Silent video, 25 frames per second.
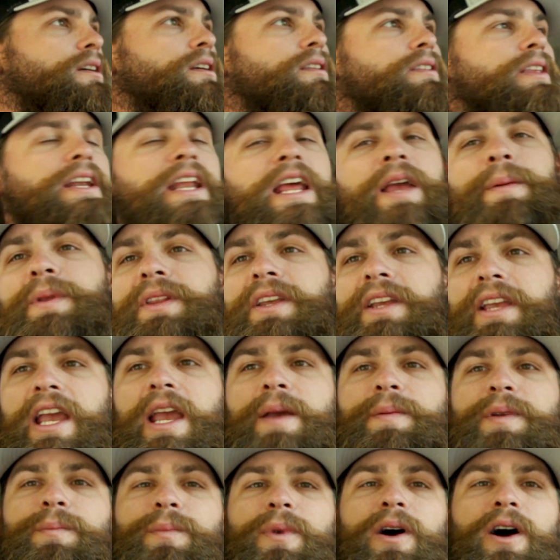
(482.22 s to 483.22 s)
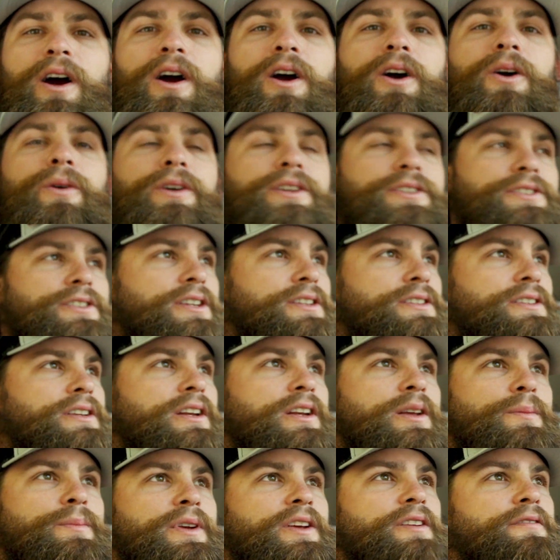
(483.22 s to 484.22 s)
the name of the game tomorrow is just
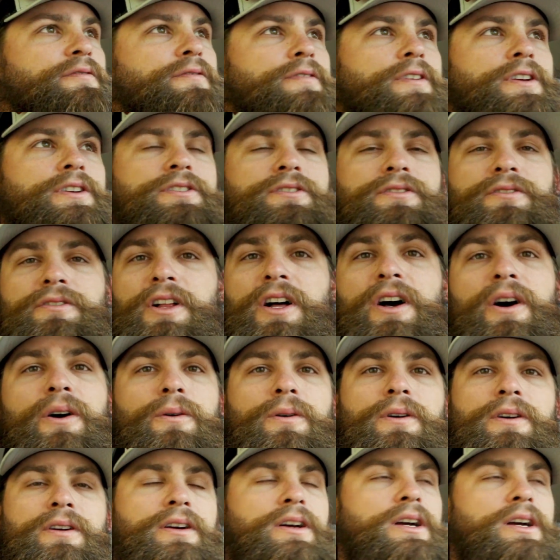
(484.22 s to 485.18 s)
gonna be fish slow.